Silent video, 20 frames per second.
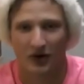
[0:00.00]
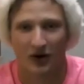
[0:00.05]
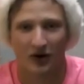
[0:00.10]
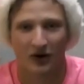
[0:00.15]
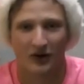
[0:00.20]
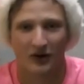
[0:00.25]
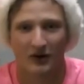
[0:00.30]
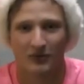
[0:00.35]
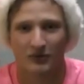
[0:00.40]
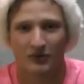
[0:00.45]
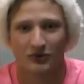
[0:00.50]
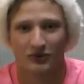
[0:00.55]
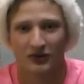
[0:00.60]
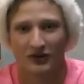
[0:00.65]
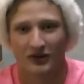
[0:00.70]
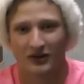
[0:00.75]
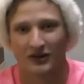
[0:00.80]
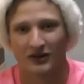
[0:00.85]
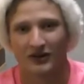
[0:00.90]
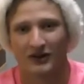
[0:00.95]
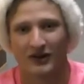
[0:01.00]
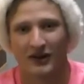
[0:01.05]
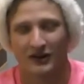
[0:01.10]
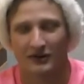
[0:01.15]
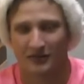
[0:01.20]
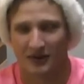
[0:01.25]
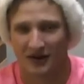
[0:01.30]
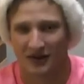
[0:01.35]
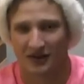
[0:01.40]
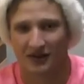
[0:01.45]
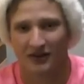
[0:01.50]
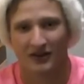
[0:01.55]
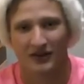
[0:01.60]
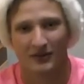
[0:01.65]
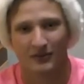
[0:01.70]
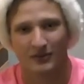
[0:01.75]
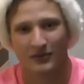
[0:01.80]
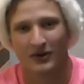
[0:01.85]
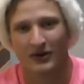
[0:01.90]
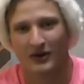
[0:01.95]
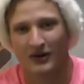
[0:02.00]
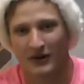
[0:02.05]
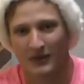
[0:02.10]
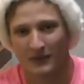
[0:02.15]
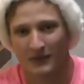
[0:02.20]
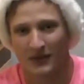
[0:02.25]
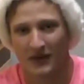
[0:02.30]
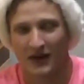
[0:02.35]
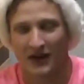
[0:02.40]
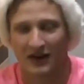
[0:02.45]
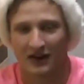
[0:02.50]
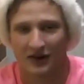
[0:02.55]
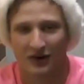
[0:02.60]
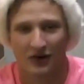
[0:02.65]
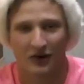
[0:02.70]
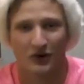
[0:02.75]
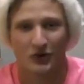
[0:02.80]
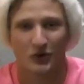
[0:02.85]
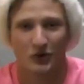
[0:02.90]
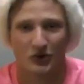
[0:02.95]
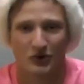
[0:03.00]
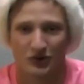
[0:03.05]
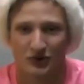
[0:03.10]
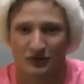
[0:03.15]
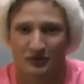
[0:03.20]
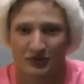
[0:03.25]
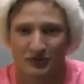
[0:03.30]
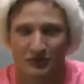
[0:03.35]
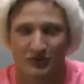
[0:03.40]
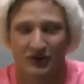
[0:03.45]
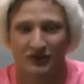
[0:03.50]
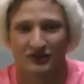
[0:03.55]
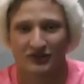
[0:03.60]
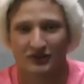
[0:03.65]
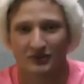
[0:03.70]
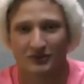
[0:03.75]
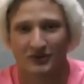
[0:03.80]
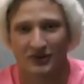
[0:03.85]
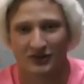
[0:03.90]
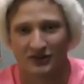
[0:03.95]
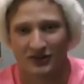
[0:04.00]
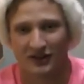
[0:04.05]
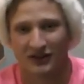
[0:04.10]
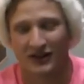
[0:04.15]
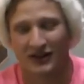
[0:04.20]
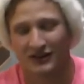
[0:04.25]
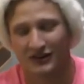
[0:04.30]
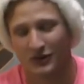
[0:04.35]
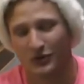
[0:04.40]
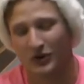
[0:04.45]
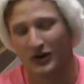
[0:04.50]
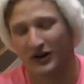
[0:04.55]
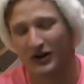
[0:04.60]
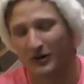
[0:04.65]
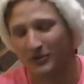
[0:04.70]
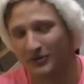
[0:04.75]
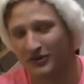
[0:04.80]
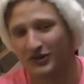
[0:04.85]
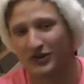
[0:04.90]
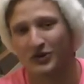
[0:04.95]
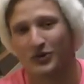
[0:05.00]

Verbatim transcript: holiday music as my theme. And are you a Christmas present? Because I'd like to wake up to